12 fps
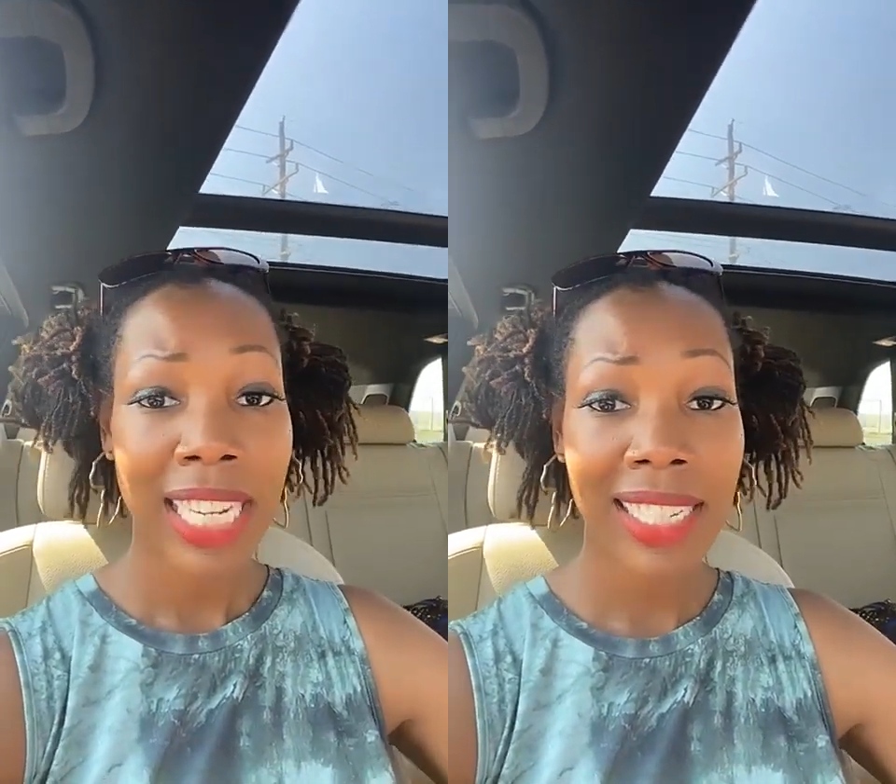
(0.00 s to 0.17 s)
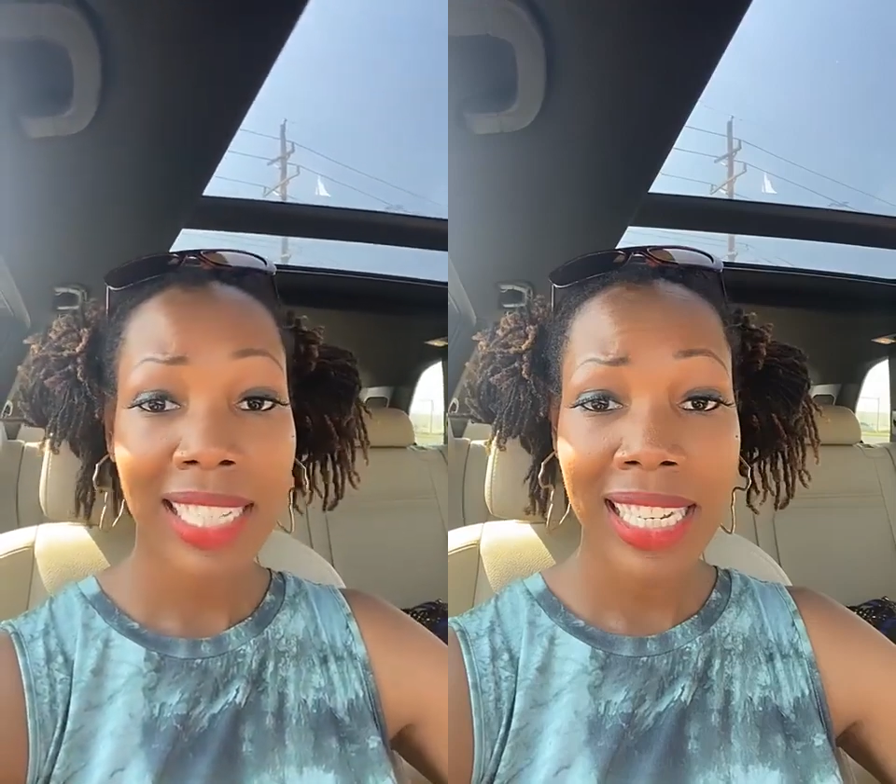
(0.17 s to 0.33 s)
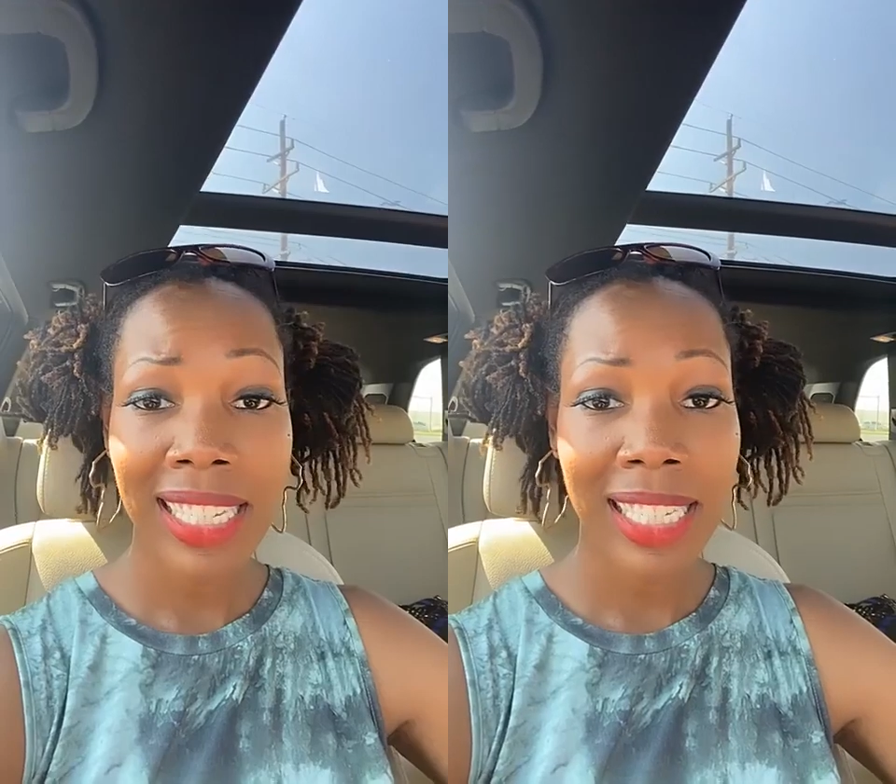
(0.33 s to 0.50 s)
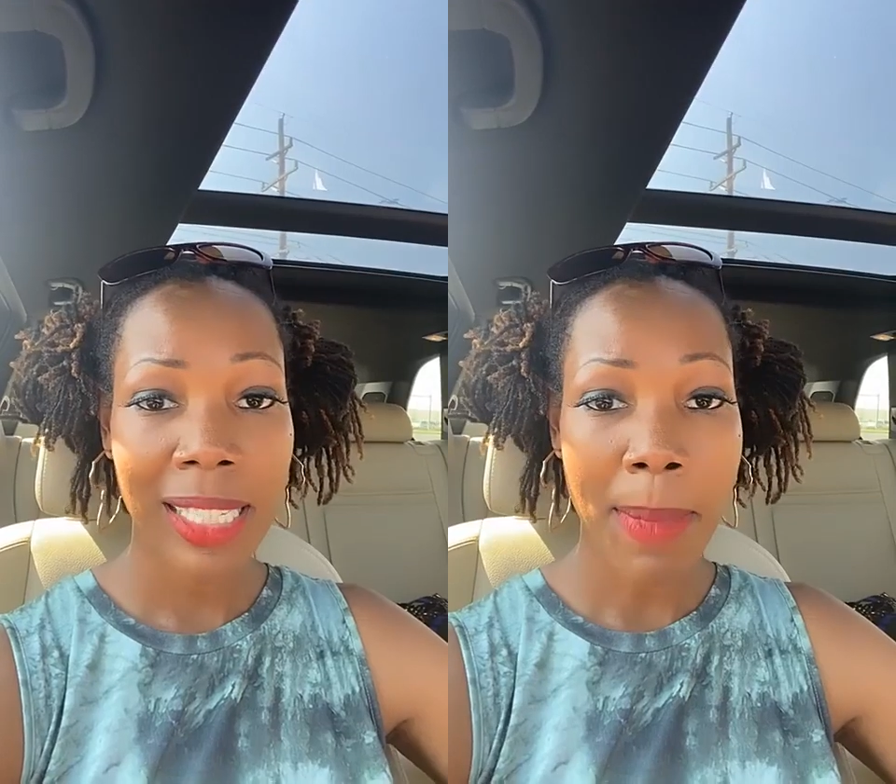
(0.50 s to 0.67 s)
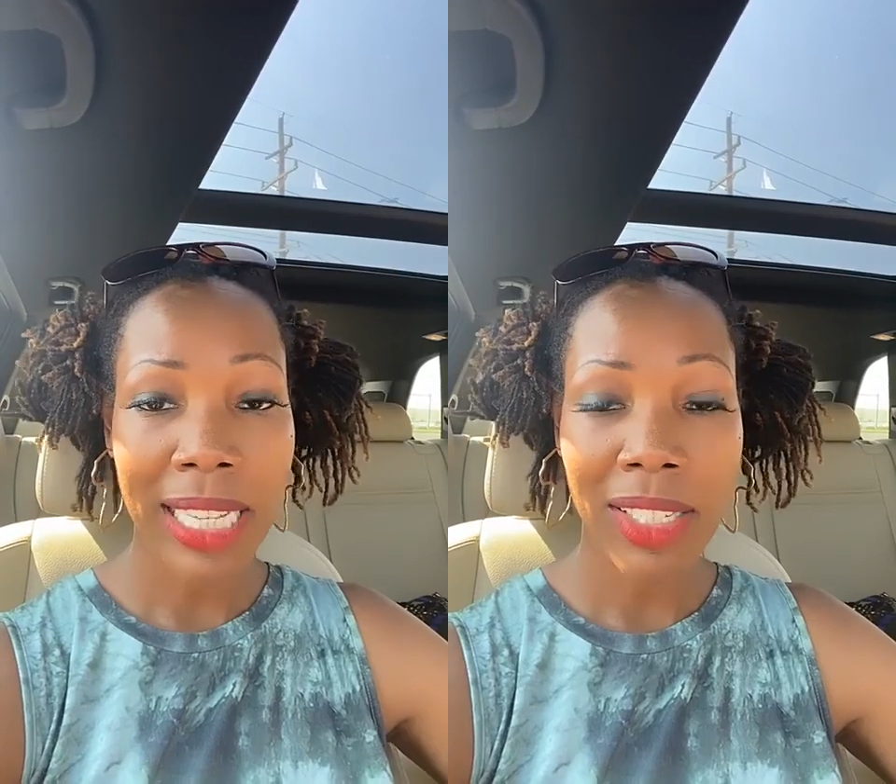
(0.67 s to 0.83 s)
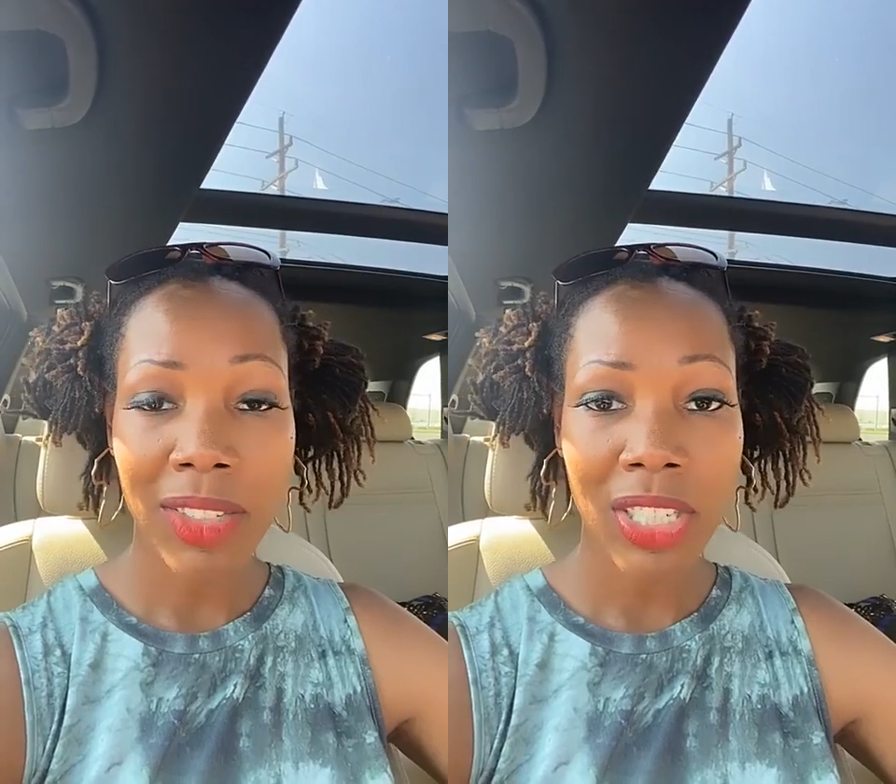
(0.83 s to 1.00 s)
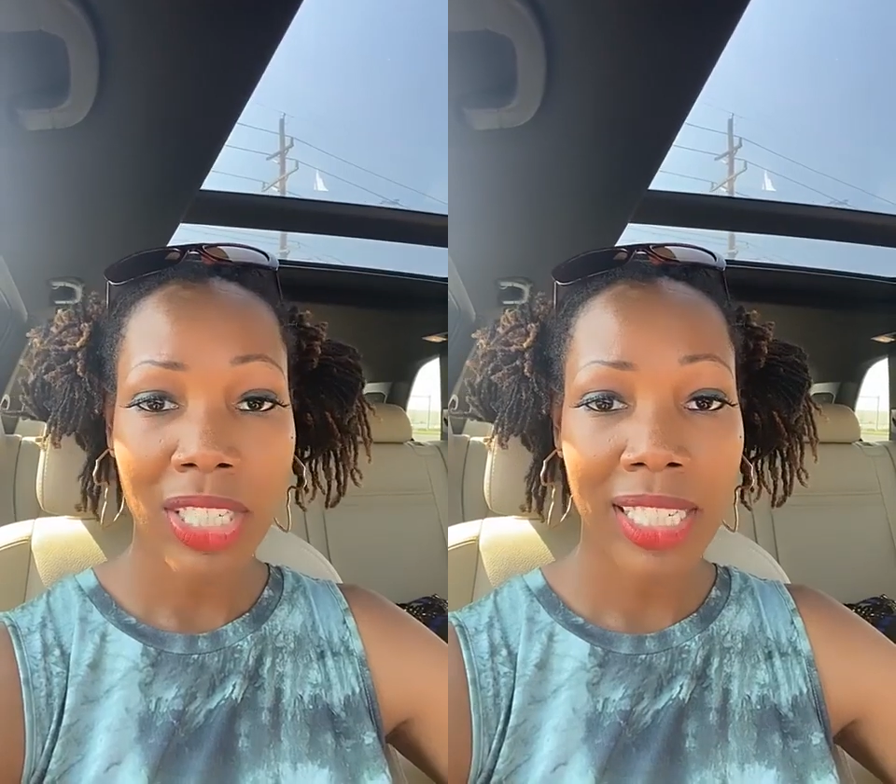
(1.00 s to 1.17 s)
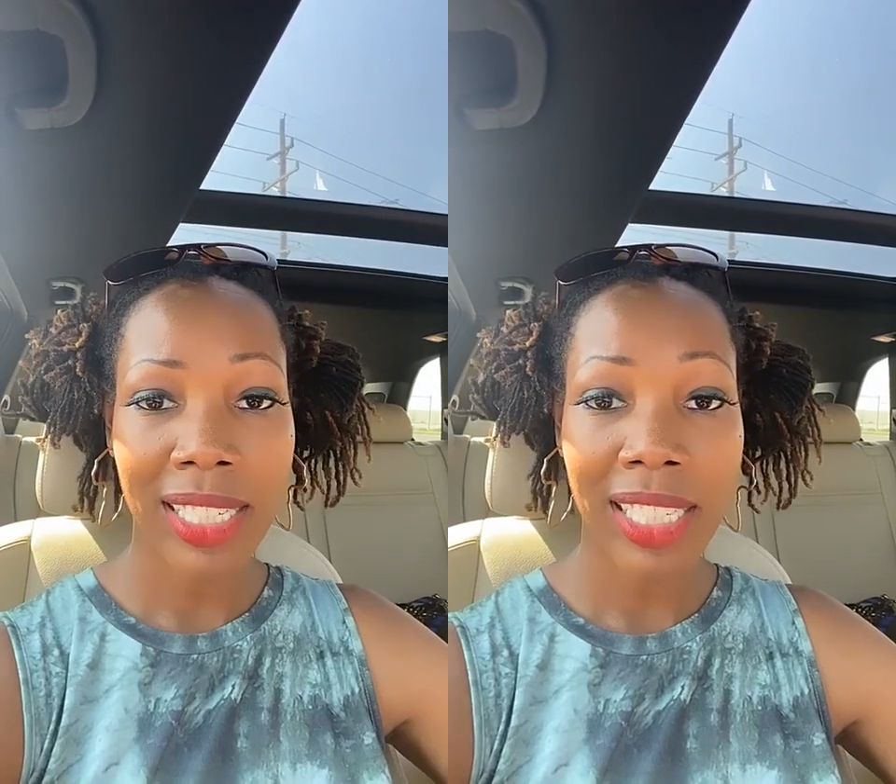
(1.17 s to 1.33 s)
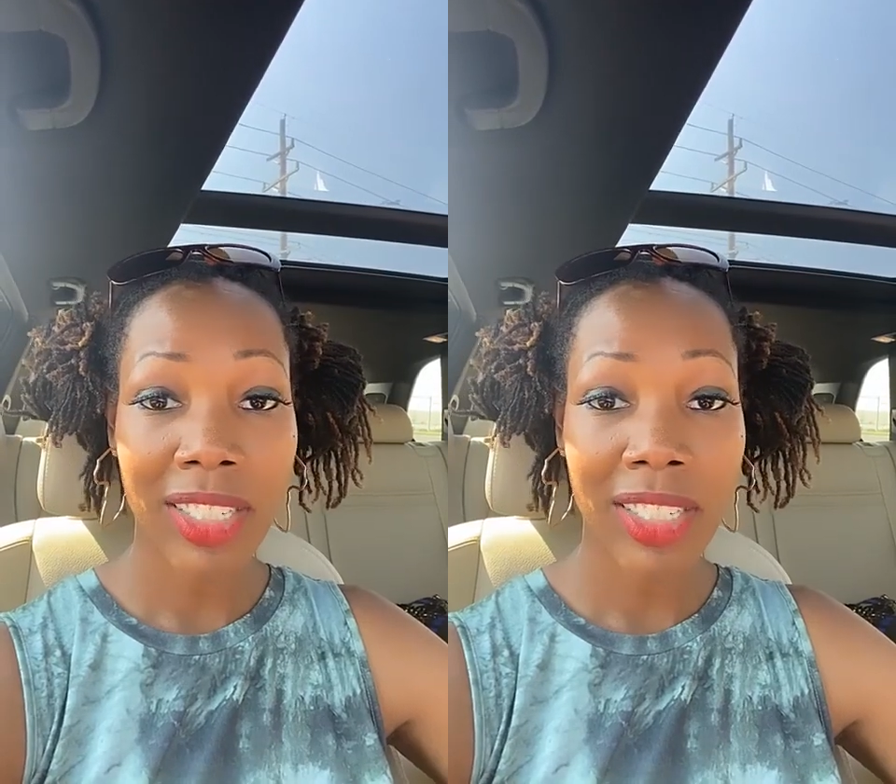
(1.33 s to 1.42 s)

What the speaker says: he sends his messengers